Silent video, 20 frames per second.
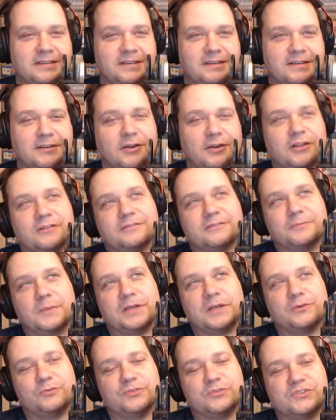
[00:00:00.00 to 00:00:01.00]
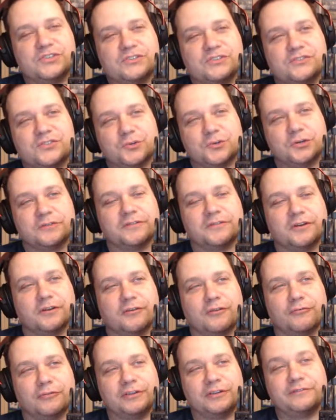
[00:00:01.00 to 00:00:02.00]
well, it was sort of a
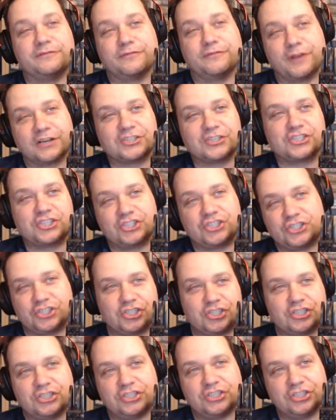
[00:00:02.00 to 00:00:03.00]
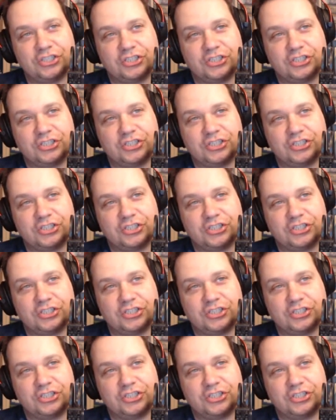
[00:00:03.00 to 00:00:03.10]
refresh.